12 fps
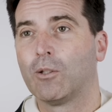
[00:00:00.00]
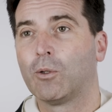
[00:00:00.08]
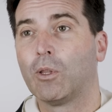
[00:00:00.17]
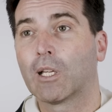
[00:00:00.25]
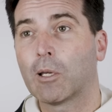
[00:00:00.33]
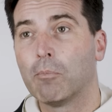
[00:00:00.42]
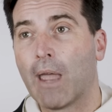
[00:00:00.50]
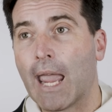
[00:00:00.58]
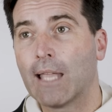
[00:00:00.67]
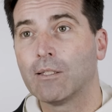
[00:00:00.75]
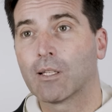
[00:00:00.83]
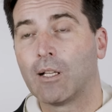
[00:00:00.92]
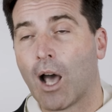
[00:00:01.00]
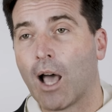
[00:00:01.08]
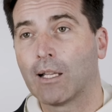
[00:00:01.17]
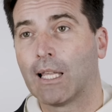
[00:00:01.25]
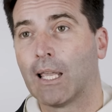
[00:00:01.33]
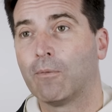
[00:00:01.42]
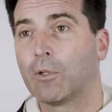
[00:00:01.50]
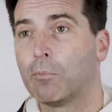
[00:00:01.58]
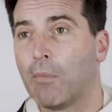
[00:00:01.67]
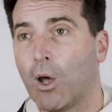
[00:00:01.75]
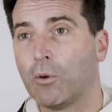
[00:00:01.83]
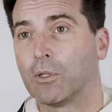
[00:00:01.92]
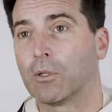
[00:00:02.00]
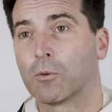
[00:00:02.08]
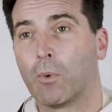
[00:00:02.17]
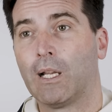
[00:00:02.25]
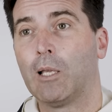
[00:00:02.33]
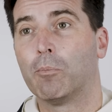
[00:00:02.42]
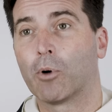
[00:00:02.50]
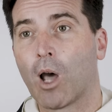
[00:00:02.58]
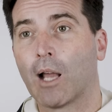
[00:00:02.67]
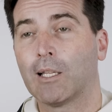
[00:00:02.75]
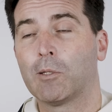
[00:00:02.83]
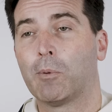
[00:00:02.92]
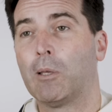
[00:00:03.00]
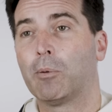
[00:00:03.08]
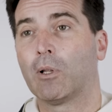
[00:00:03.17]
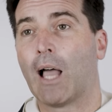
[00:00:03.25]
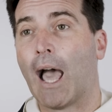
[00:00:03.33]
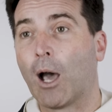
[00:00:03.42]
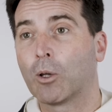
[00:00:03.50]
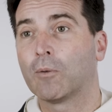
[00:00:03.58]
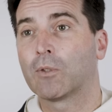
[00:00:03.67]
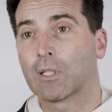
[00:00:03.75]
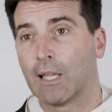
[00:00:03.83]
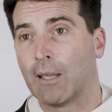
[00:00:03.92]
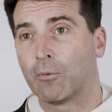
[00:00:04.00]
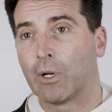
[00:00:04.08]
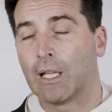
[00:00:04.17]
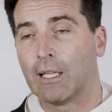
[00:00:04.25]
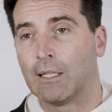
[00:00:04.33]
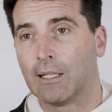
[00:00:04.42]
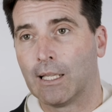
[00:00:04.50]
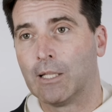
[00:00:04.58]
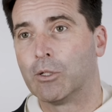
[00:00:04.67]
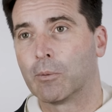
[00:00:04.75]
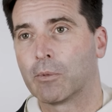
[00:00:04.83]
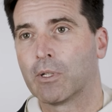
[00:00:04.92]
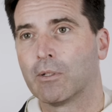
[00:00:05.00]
to the commands God gave to Moses when he brought his people out of slavery in Egypt.